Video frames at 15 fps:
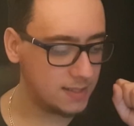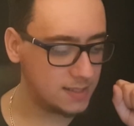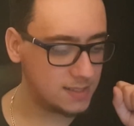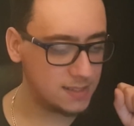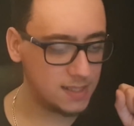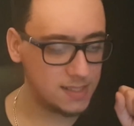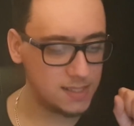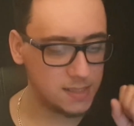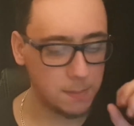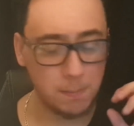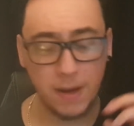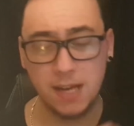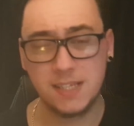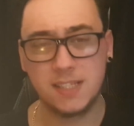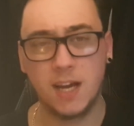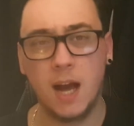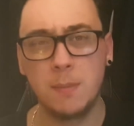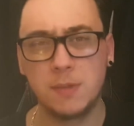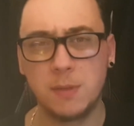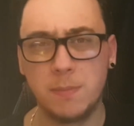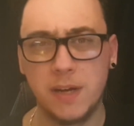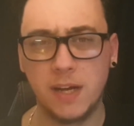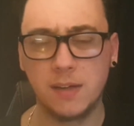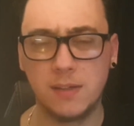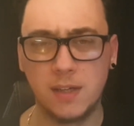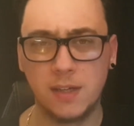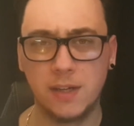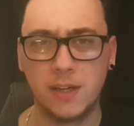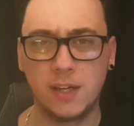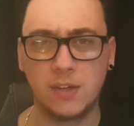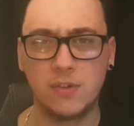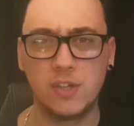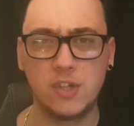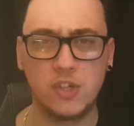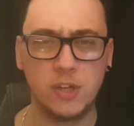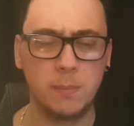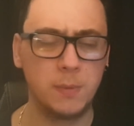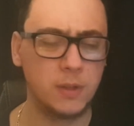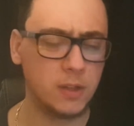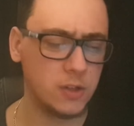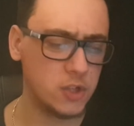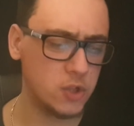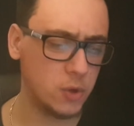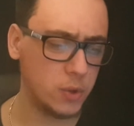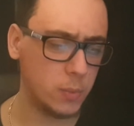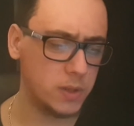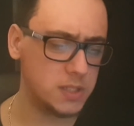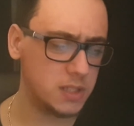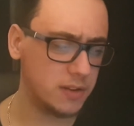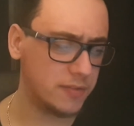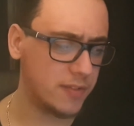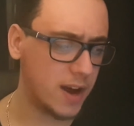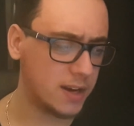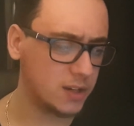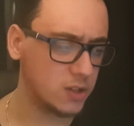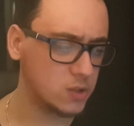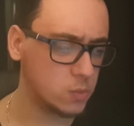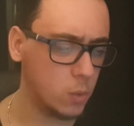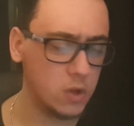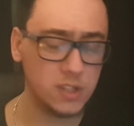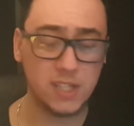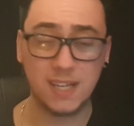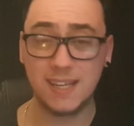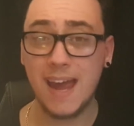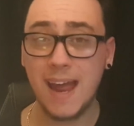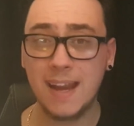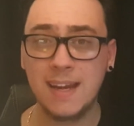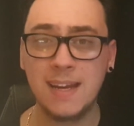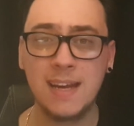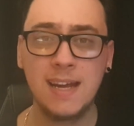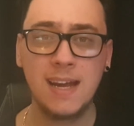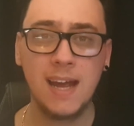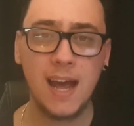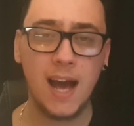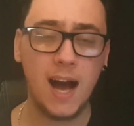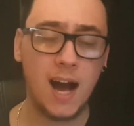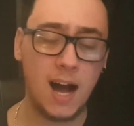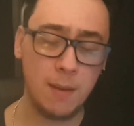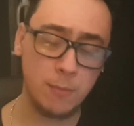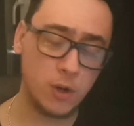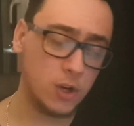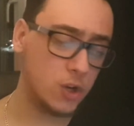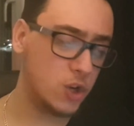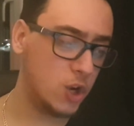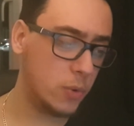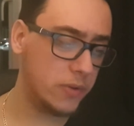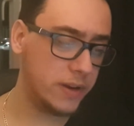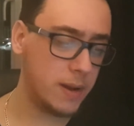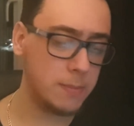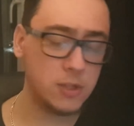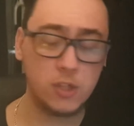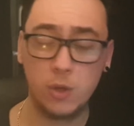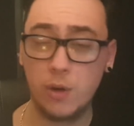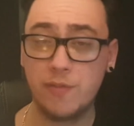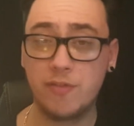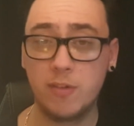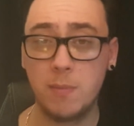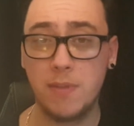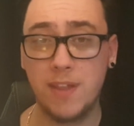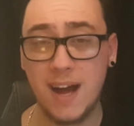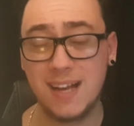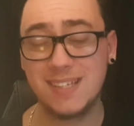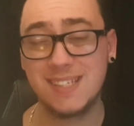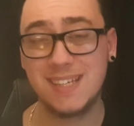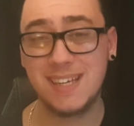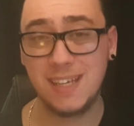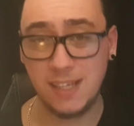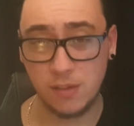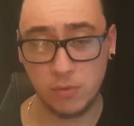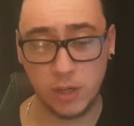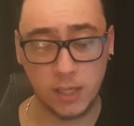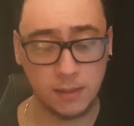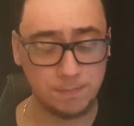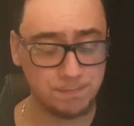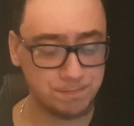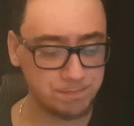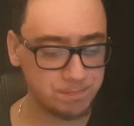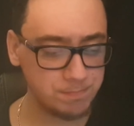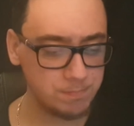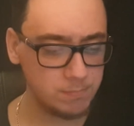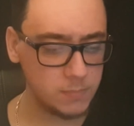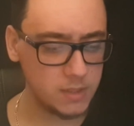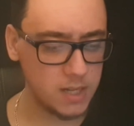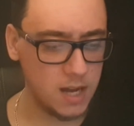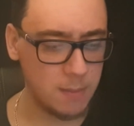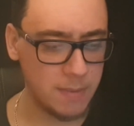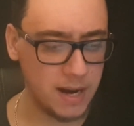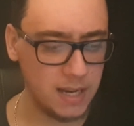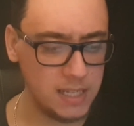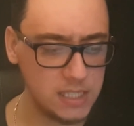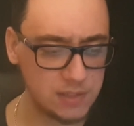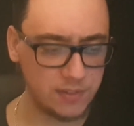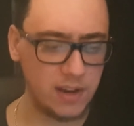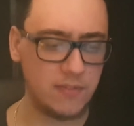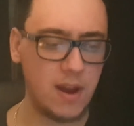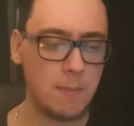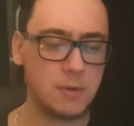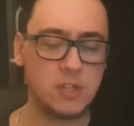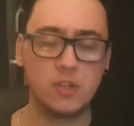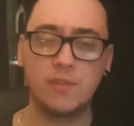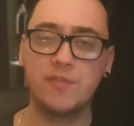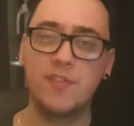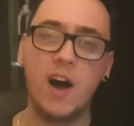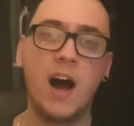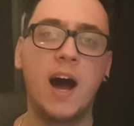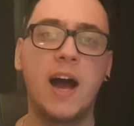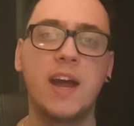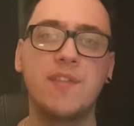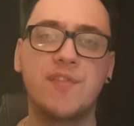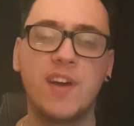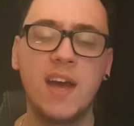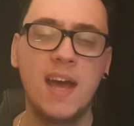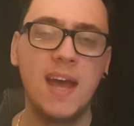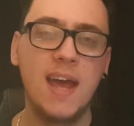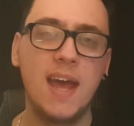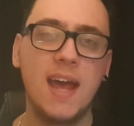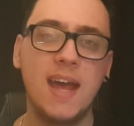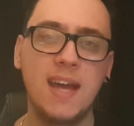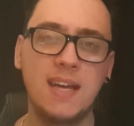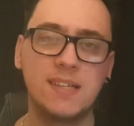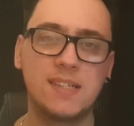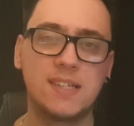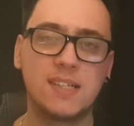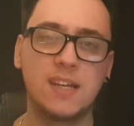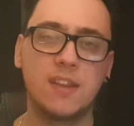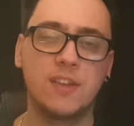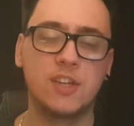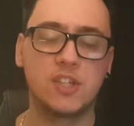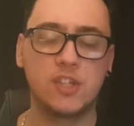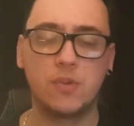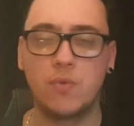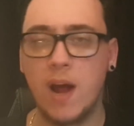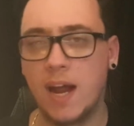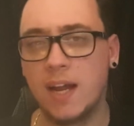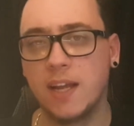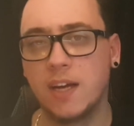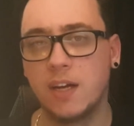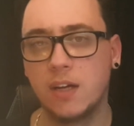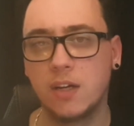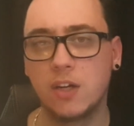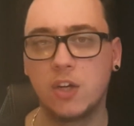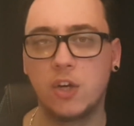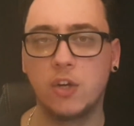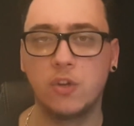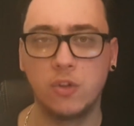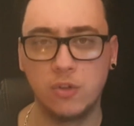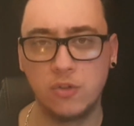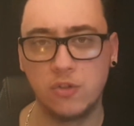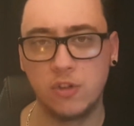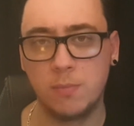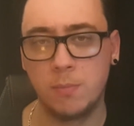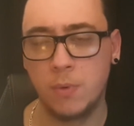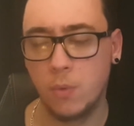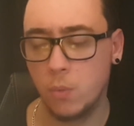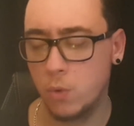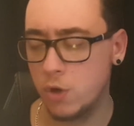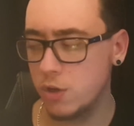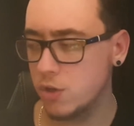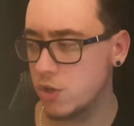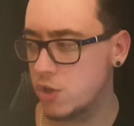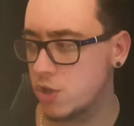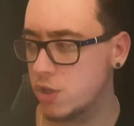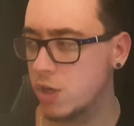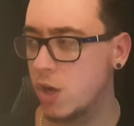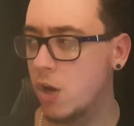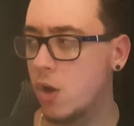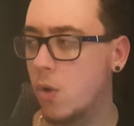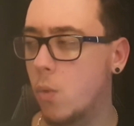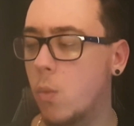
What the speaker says: And this is a bad time to be a Chris Chibnall and Jodie Whittaker fan, because once again, I'm going to go with an episode from that era. And my least favourite episode 5 is the Saranga Conundrum, which